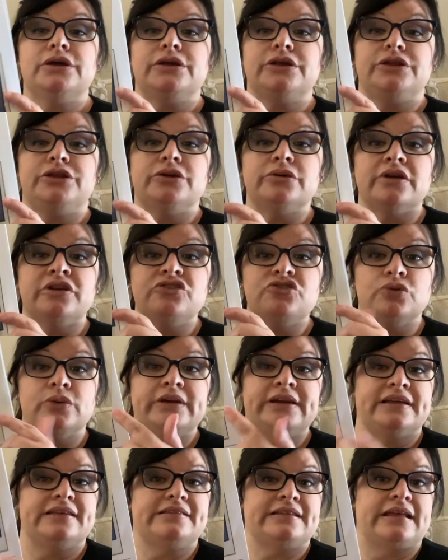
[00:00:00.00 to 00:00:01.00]
you can
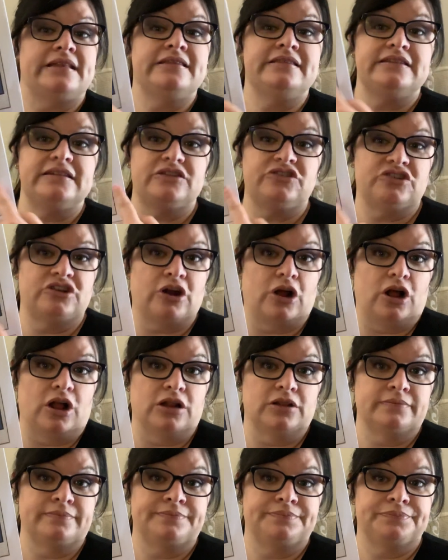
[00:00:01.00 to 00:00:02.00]
join us and stitch it
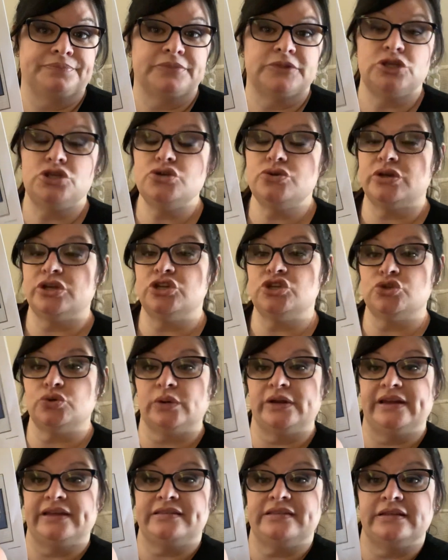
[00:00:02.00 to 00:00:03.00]
all. You can
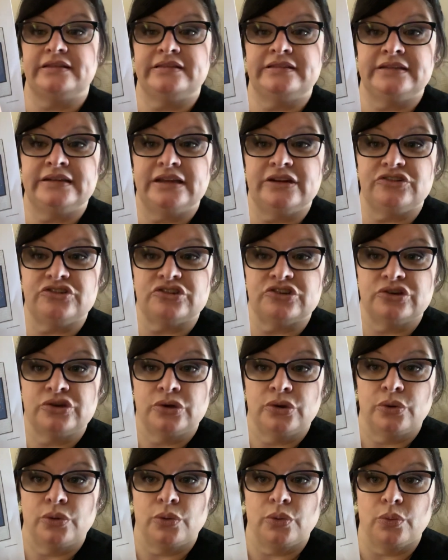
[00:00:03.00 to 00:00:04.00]
join us and stitch
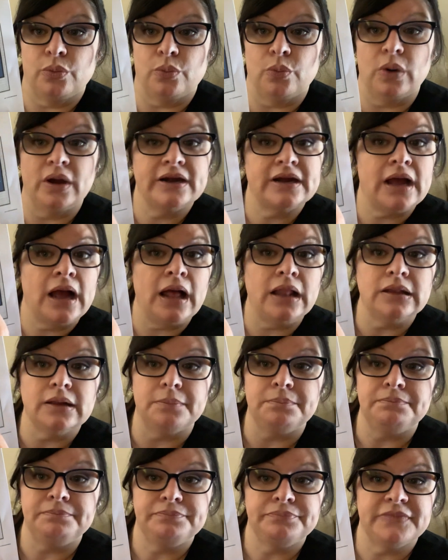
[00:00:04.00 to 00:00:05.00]
one
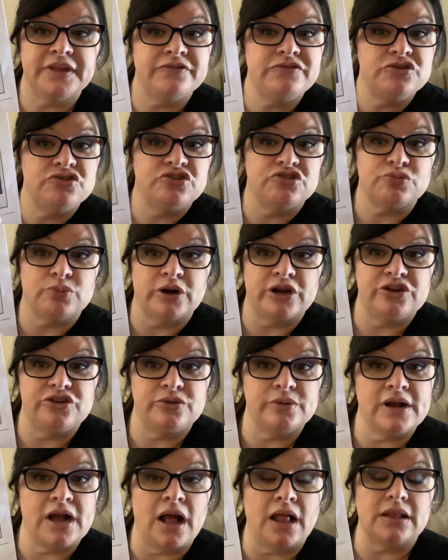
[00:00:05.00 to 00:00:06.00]
column if you just want to
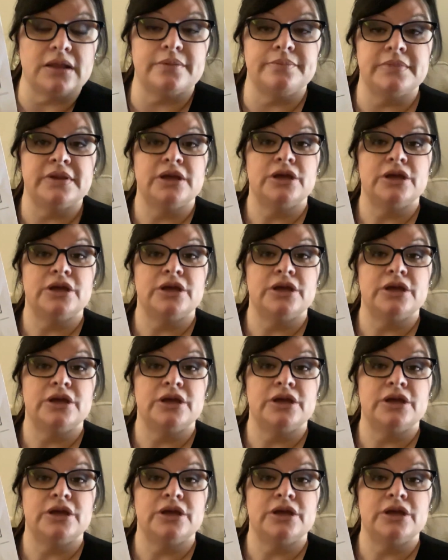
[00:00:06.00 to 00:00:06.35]
do a column.